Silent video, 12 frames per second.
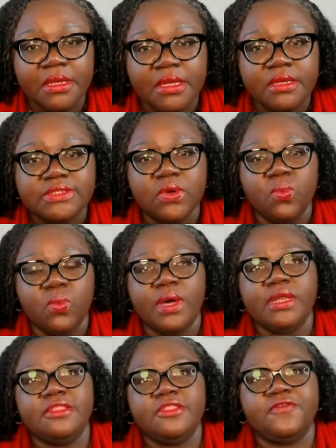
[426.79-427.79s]
So, one
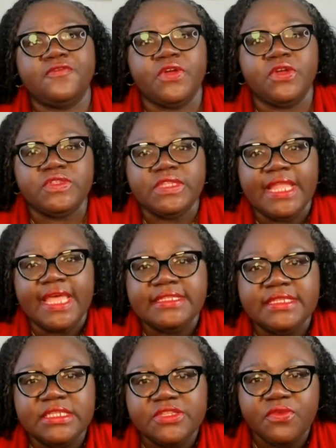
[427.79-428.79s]
of the first
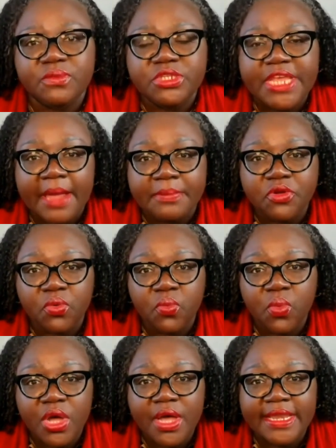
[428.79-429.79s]
lessons from chapter
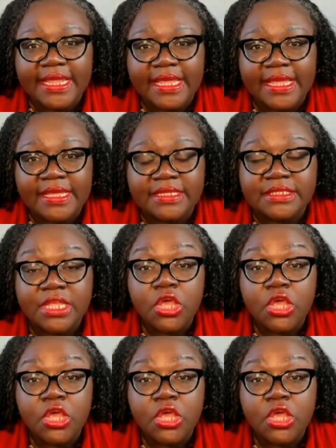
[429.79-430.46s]
1 is